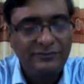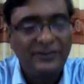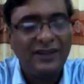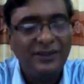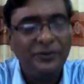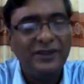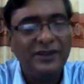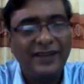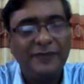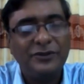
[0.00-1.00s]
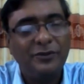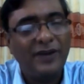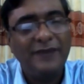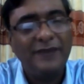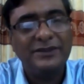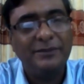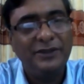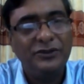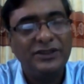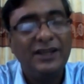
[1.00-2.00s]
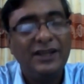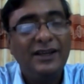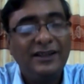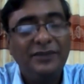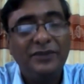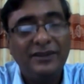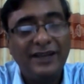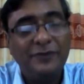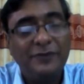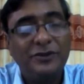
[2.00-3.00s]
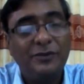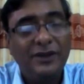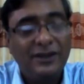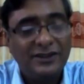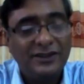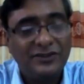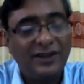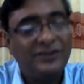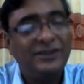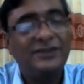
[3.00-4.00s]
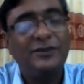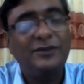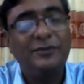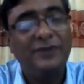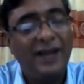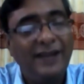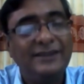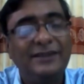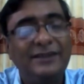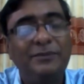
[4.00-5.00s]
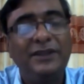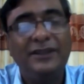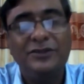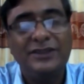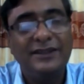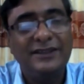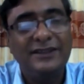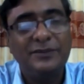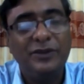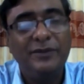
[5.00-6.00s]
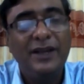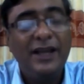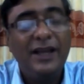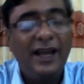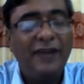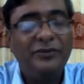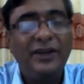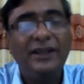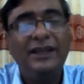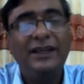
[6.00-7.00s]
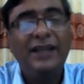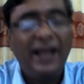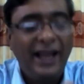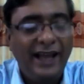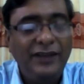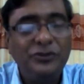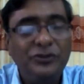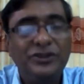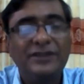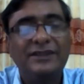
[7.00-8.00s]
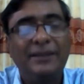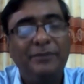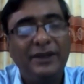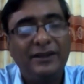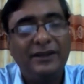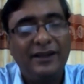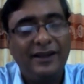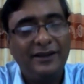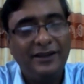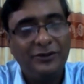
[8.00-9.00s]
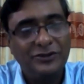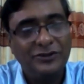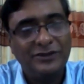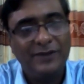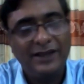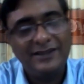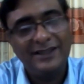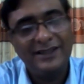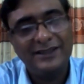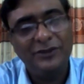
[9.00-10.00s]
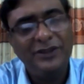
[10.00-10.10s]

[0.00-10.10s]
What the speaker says: Different types of rhymes have been used, different types of structures of lines have been used in this poem, and finally allusions have been used by T.S.L.